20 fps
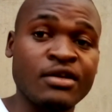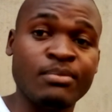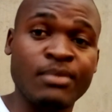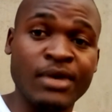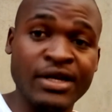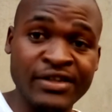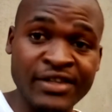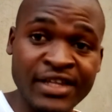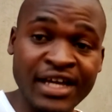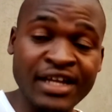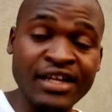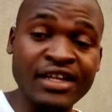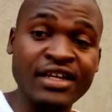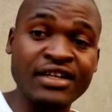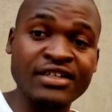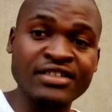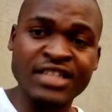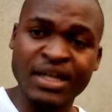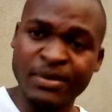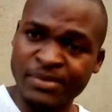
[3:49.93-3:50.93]
but there are,
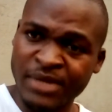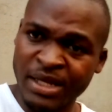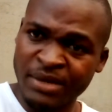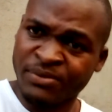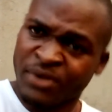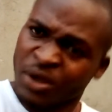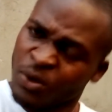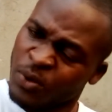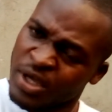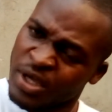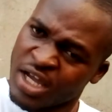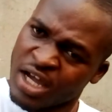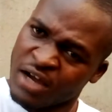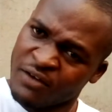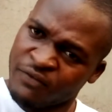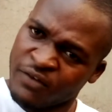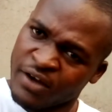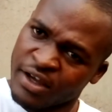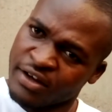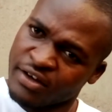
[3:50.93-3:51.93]
sometimes I wake
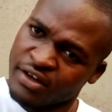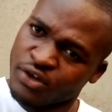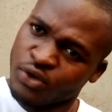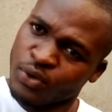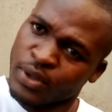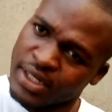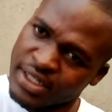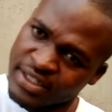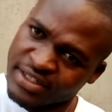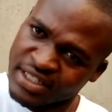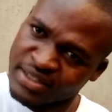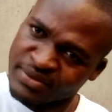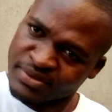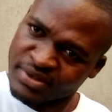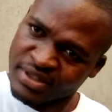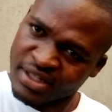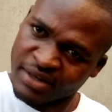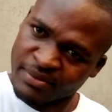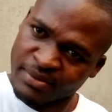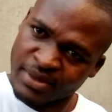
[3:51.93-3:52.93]
up and 20
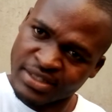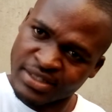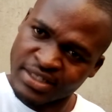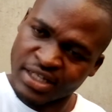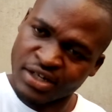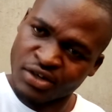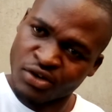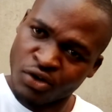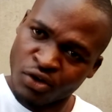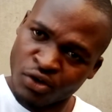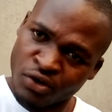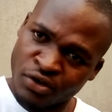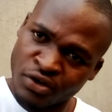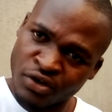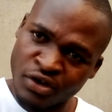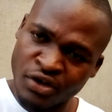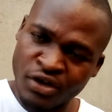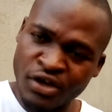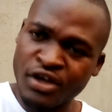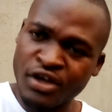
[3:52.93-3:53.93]
subscribers are gone,